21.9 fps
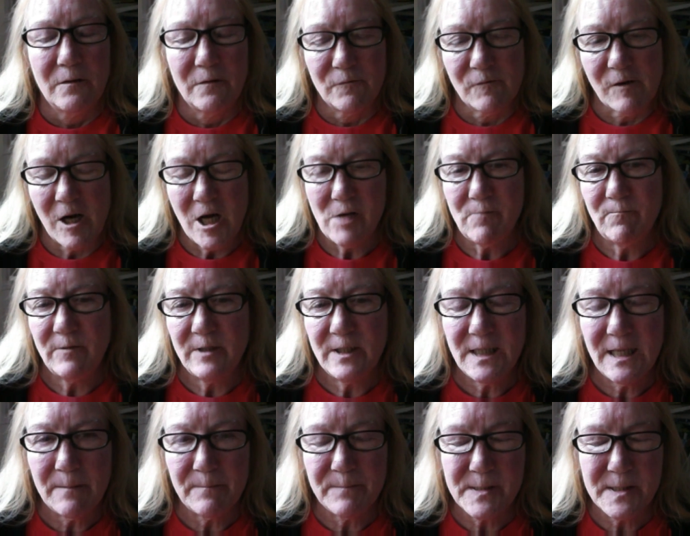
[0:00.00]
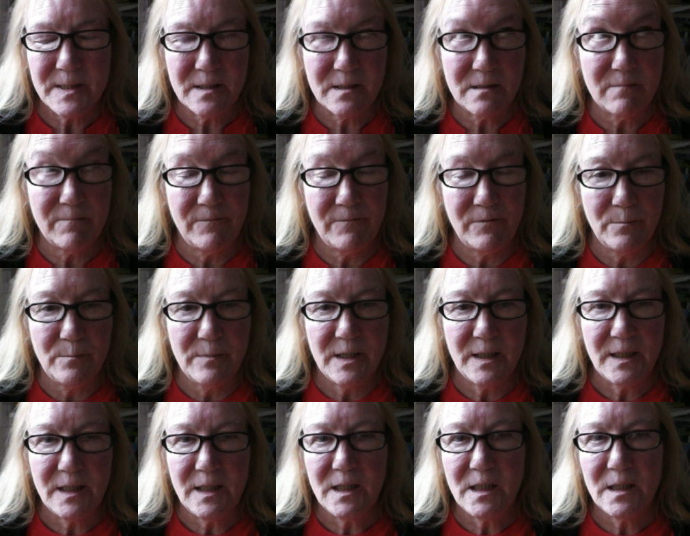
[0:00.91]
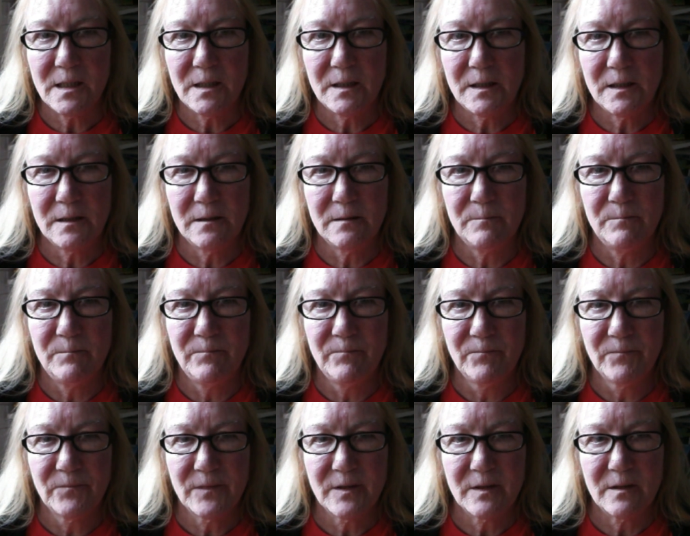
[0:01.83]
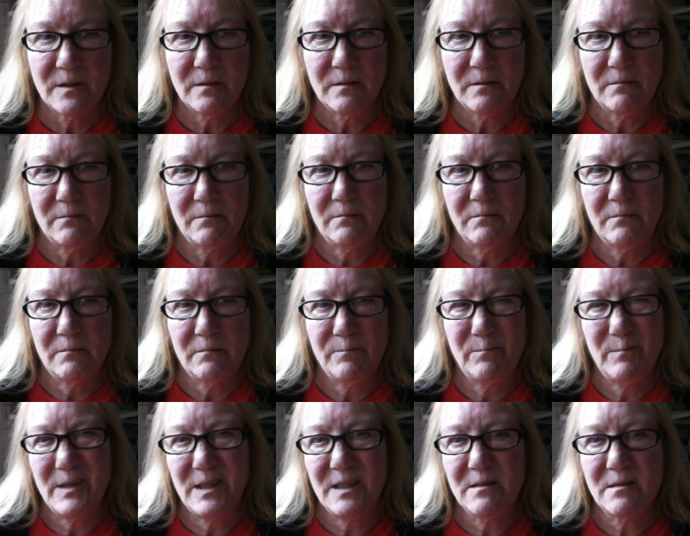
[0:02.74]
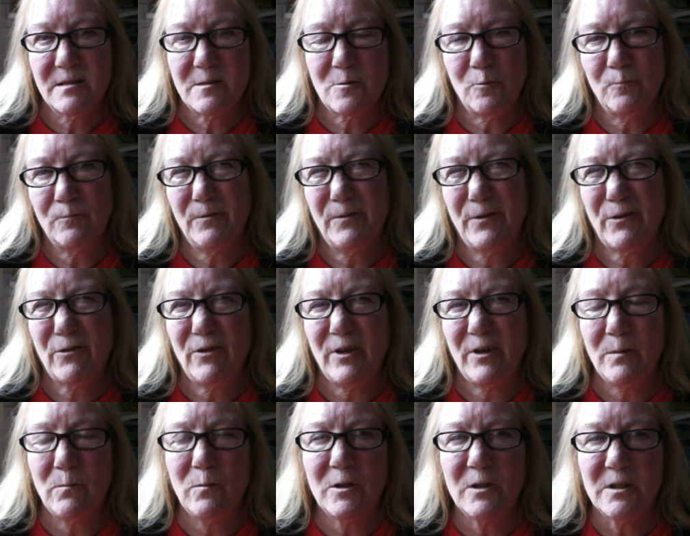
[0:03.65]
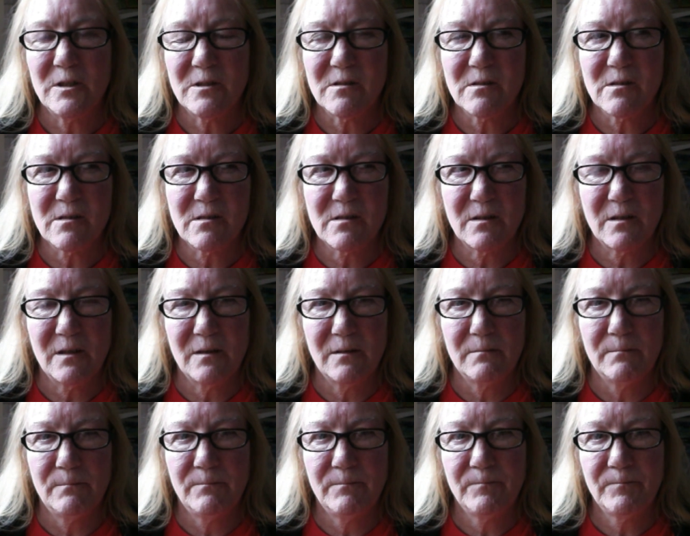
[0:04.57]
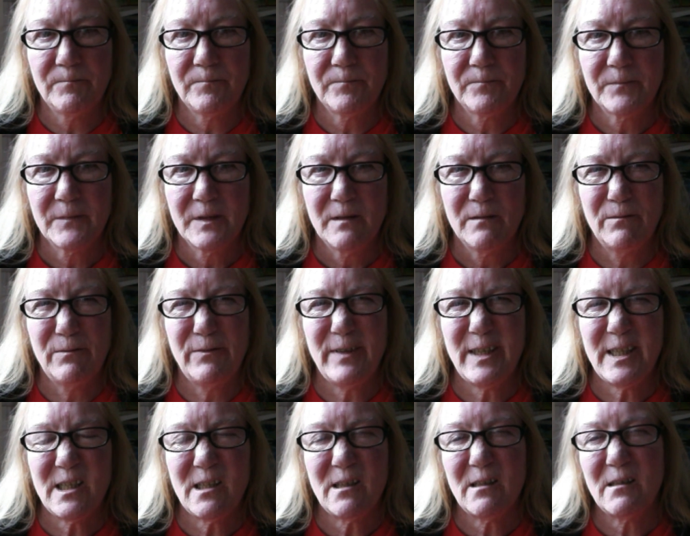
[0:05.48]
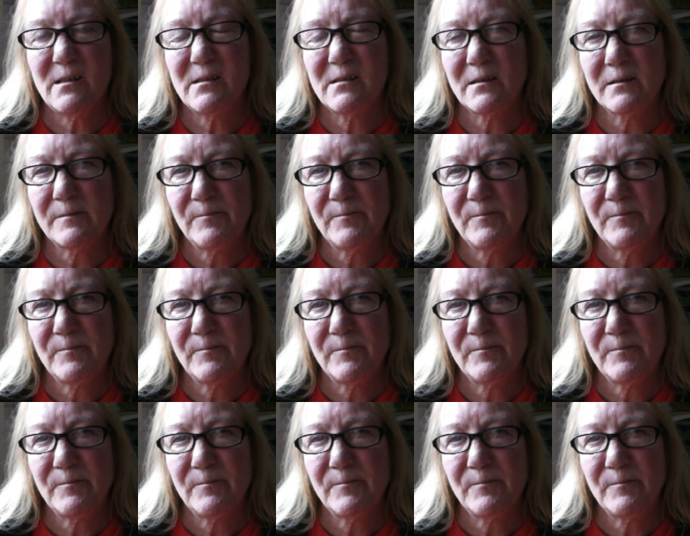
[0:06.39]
Right, relapse for me means sort of three words: fear,